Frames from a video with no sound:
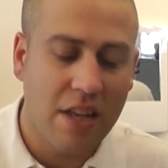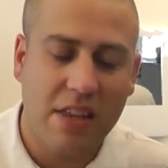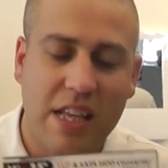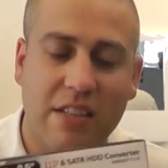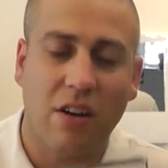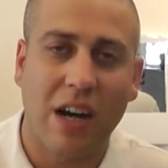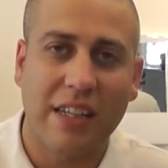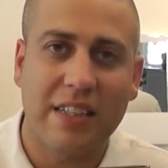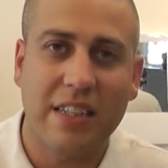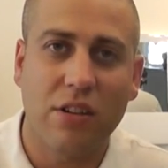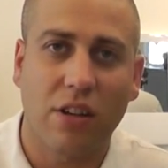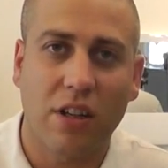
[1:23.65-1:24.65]
This
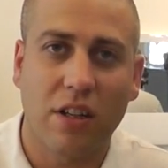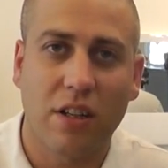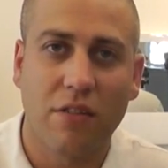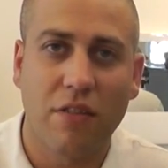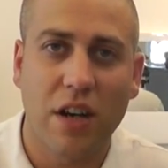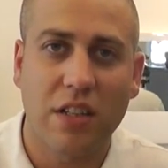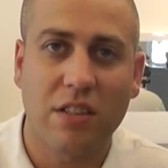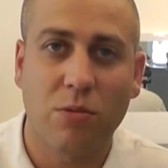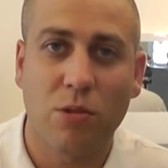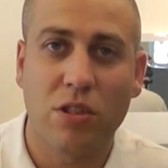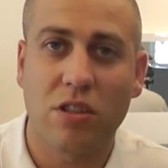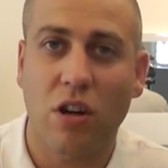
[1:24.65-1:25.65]
IcyDock converter
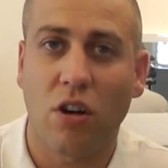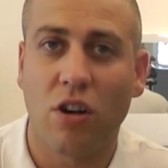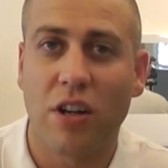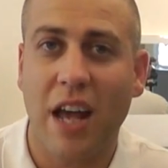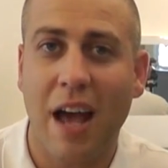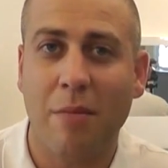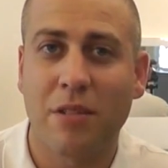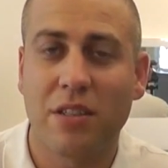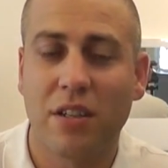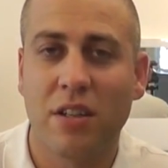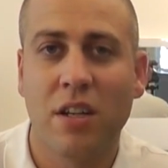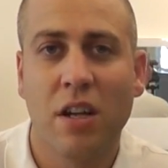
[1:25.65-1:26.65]
was on
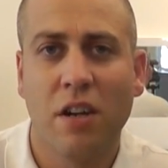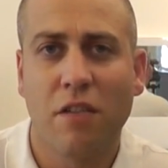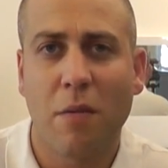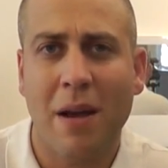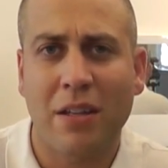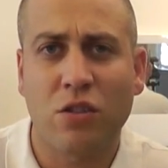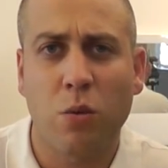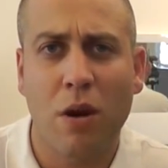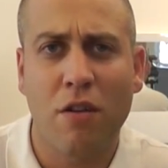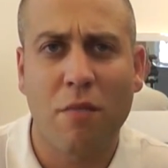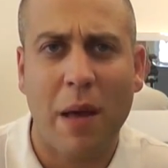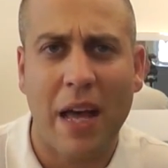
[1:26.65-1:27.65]
Amazon for about
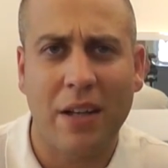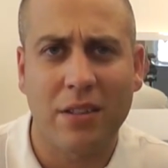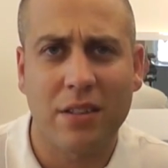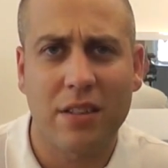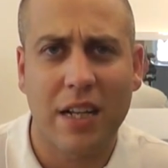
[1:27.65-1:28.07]
£12,